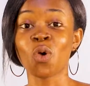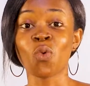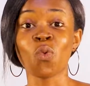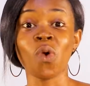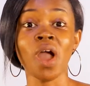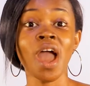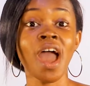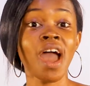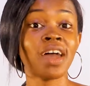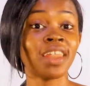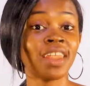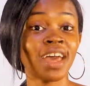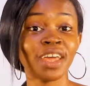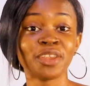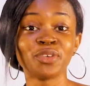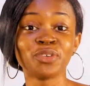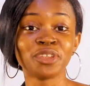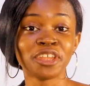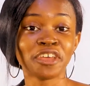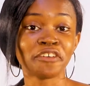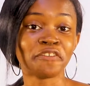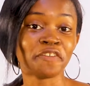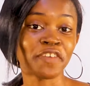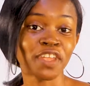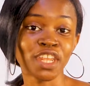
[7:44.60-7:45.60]
Wahala no
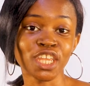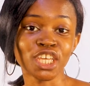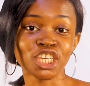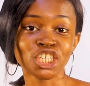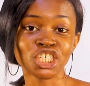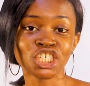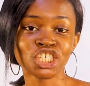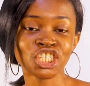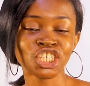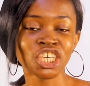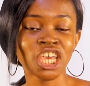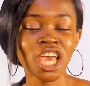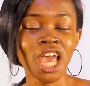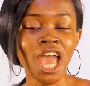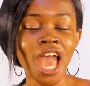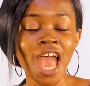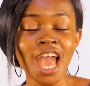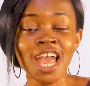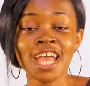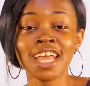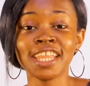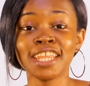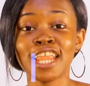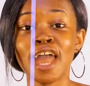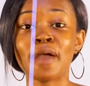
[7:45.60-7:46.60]
they finish.
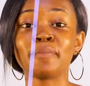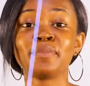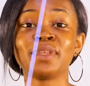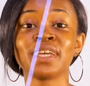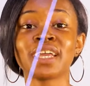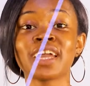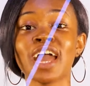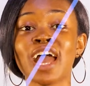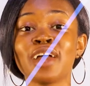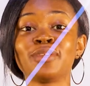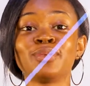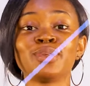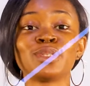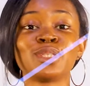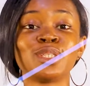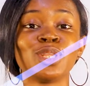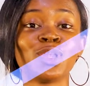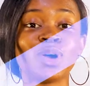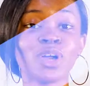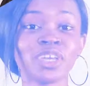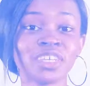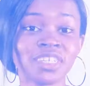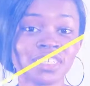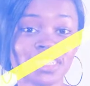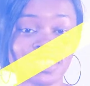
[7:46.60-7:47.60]
Nnamdi Kanu's
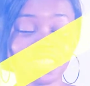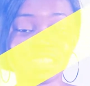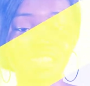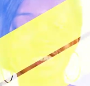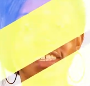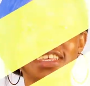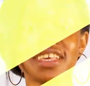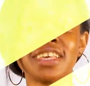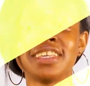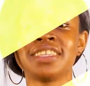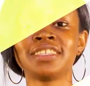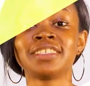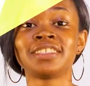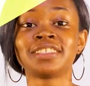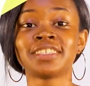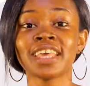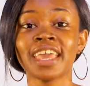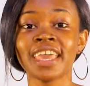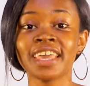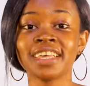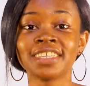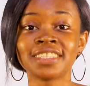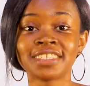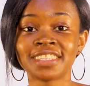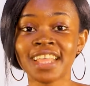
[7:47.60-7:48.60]
lawyers
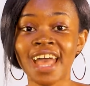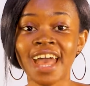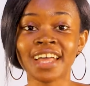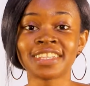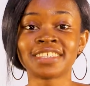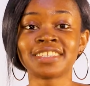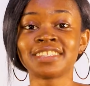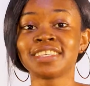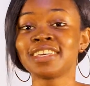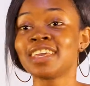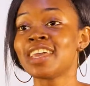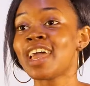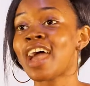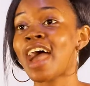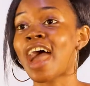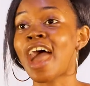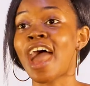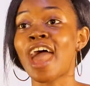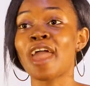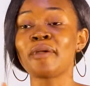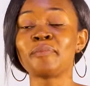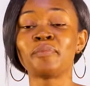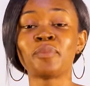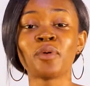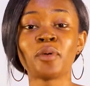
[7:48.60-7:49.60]
says that
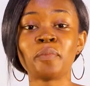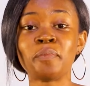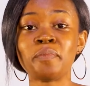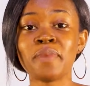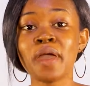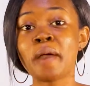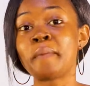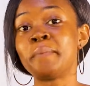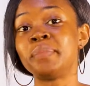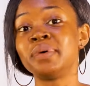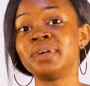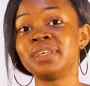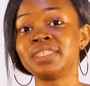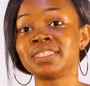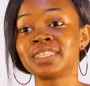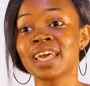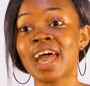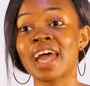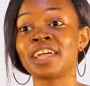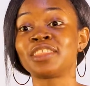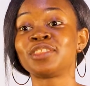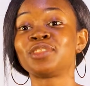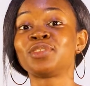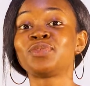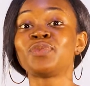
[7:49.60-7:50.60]
Ipob members
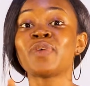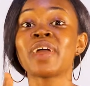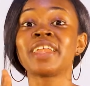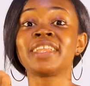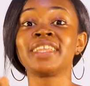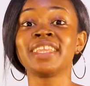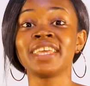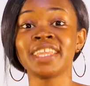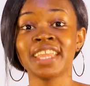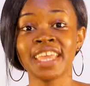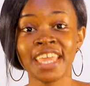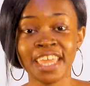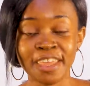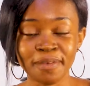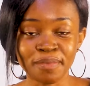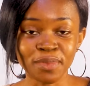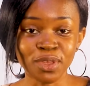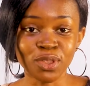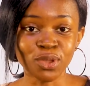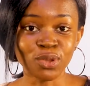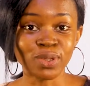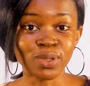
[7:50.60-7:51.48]
are threatening him, you